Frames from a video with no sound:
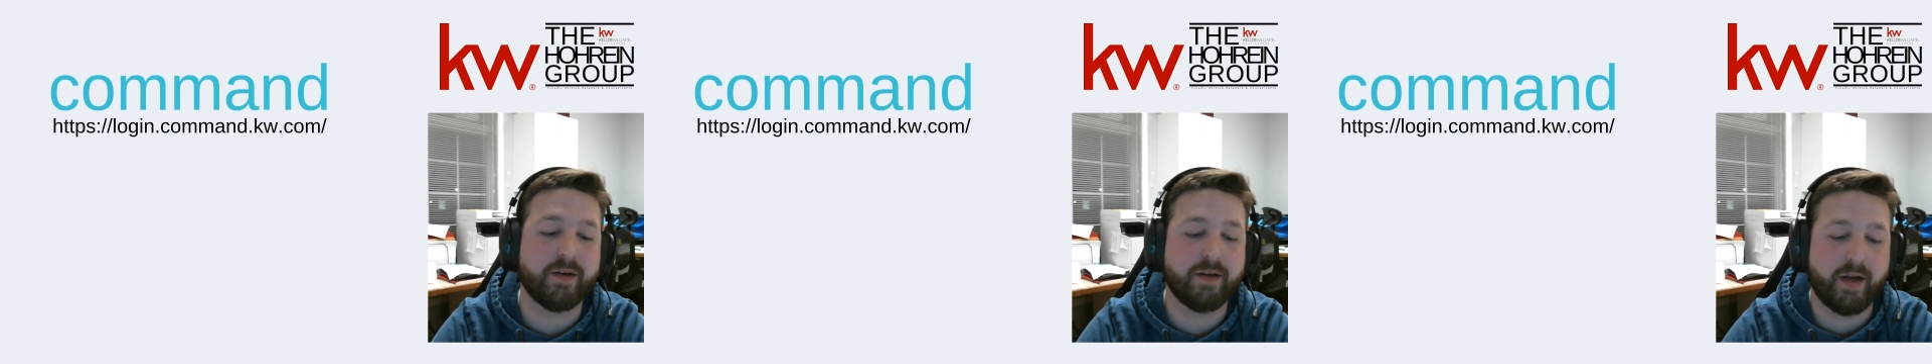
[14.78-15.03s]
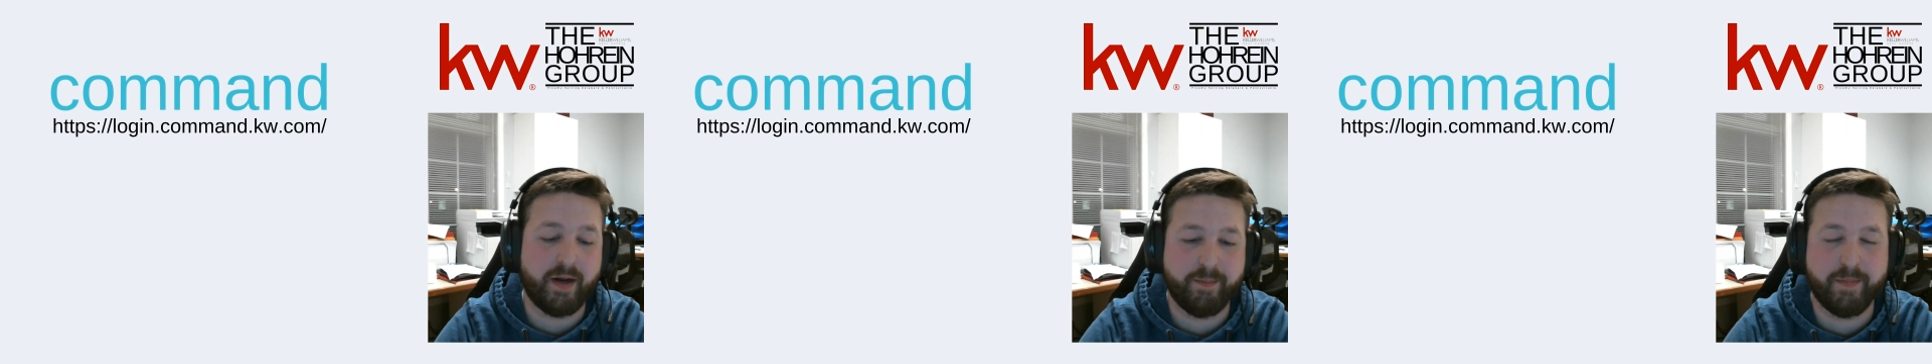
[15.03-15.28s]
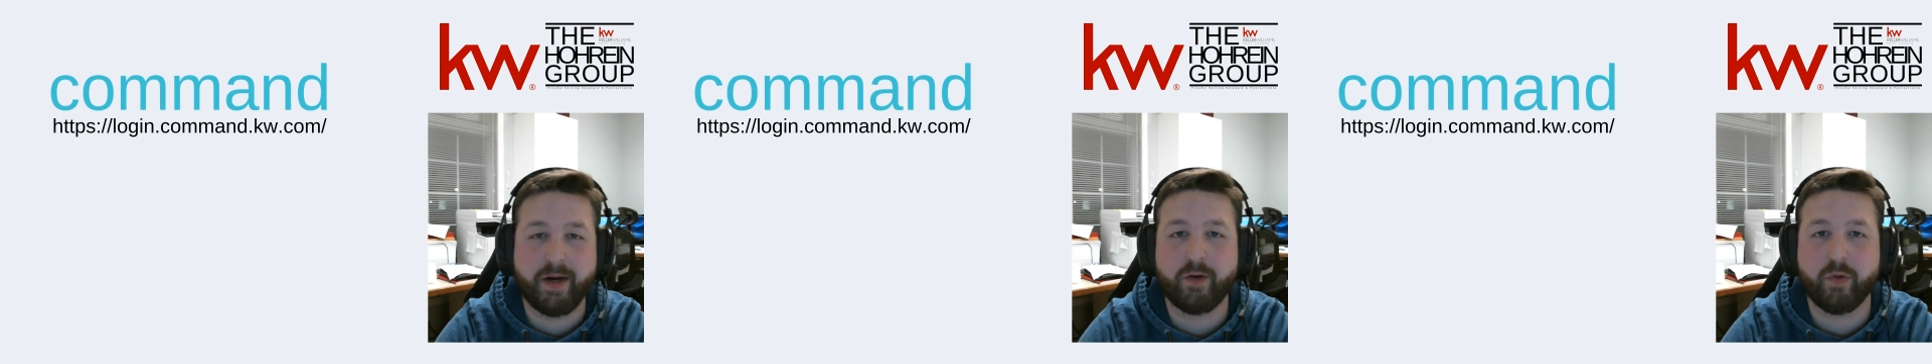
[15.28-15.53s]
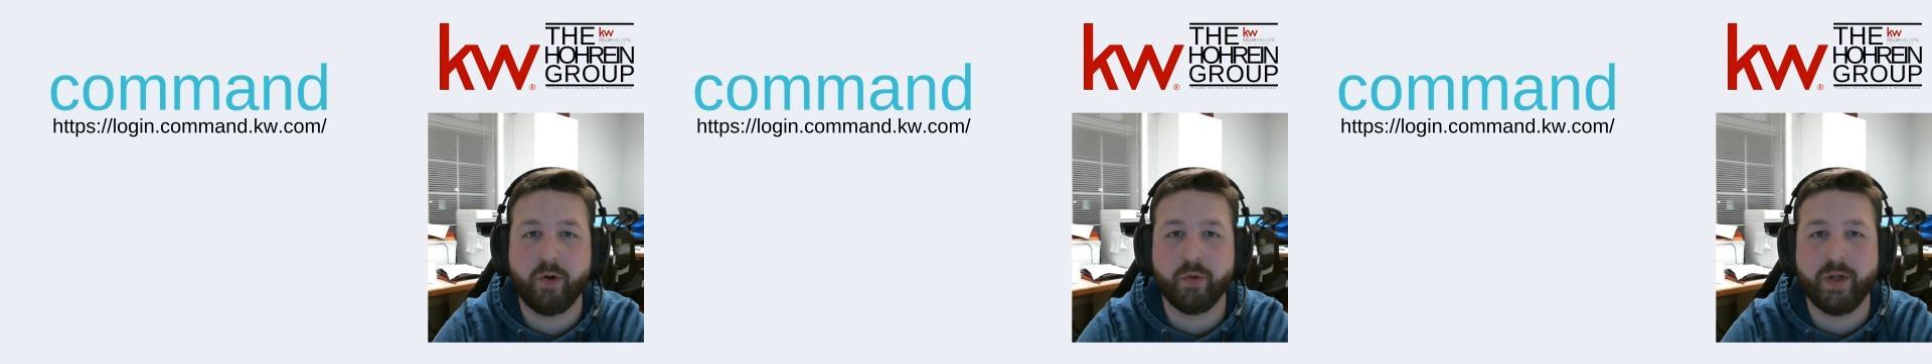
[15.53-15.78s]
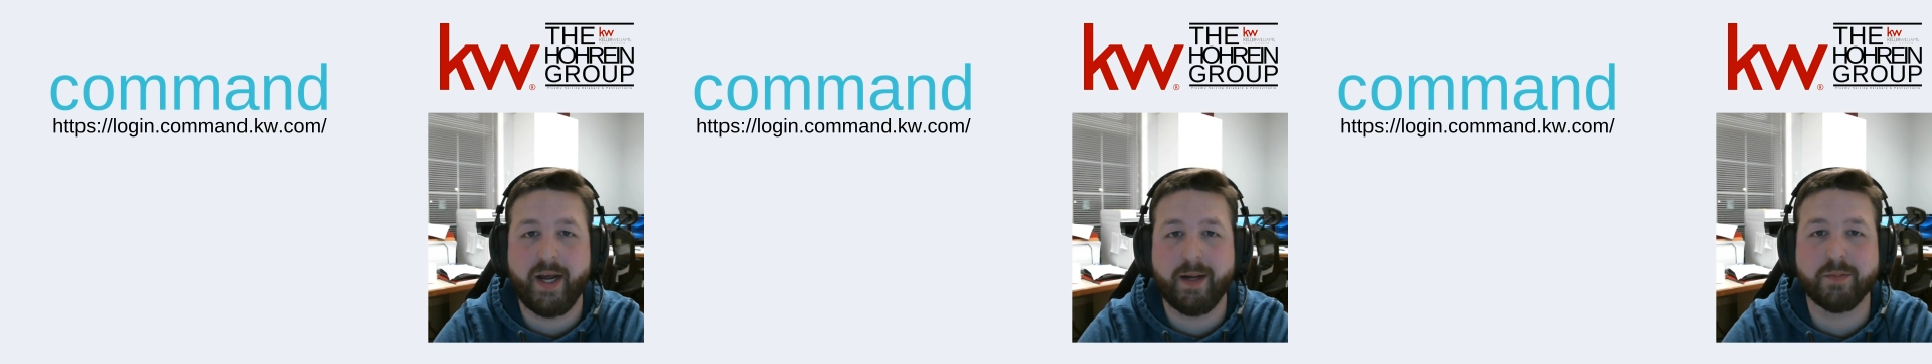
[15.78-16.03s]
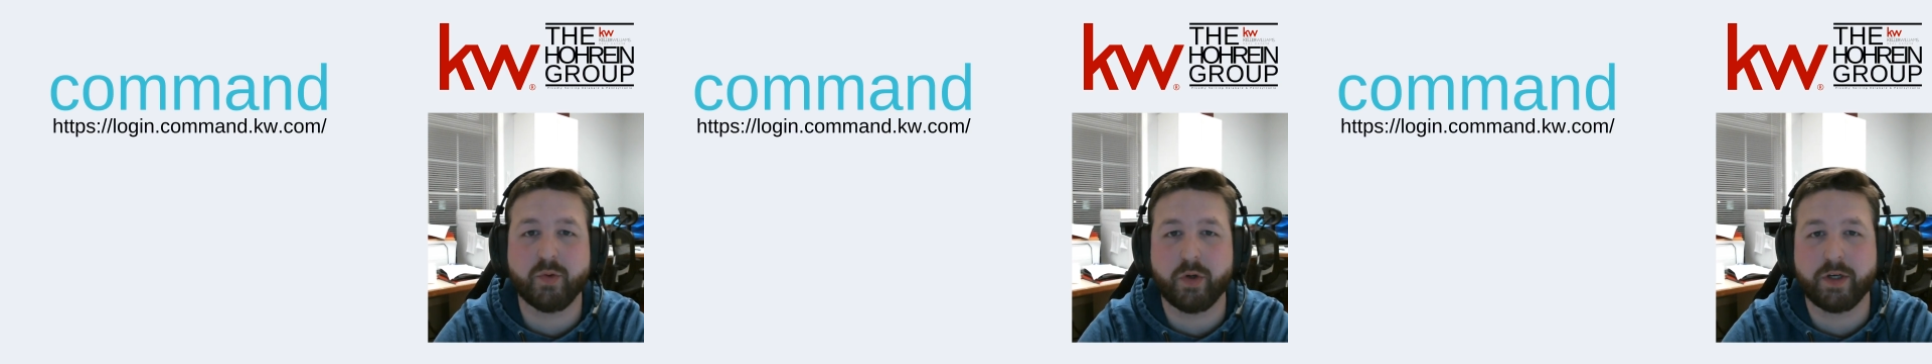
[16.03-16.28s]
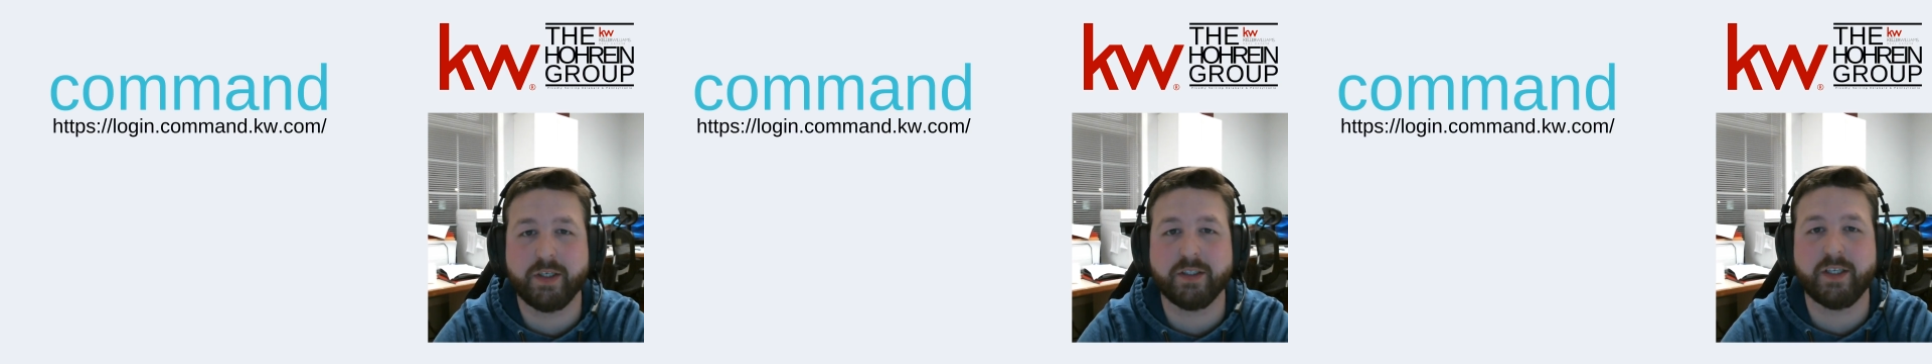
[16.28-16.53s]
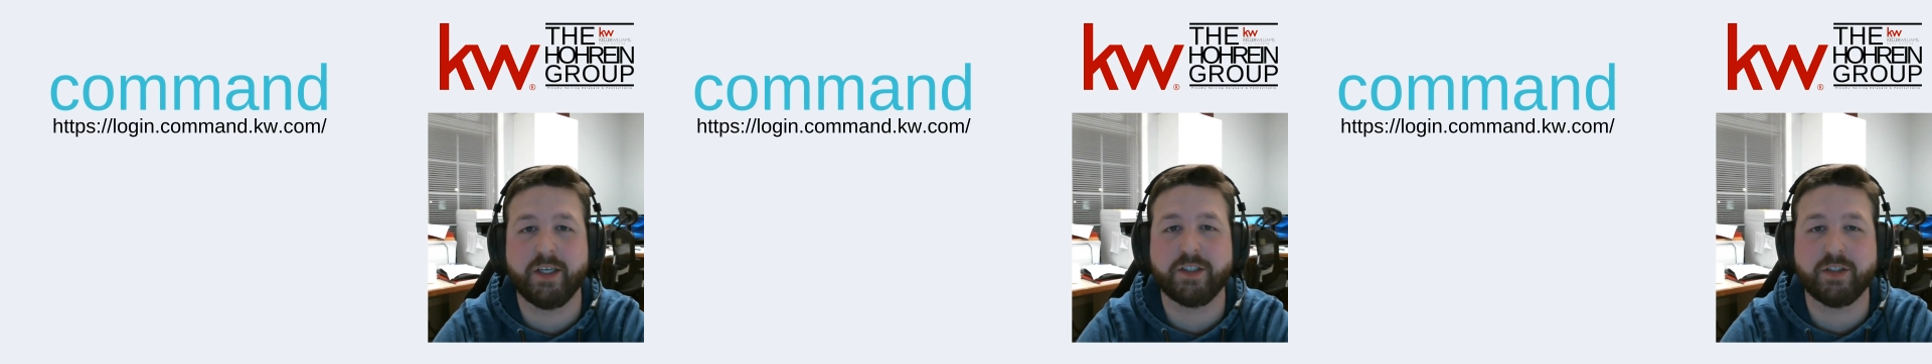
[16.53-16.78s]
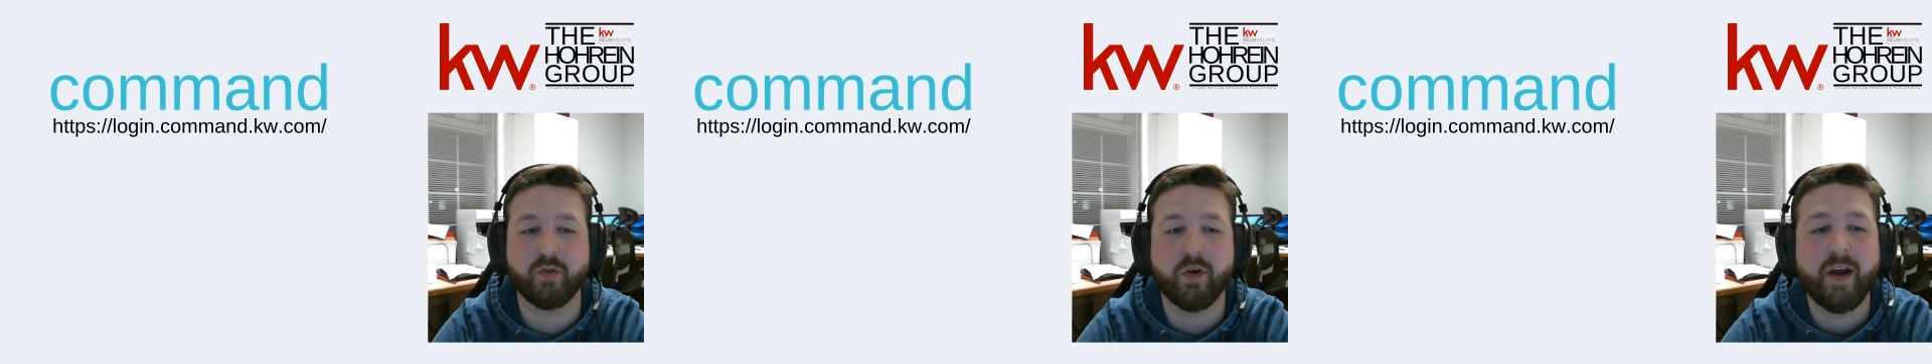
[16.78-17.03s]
a micro labs organization.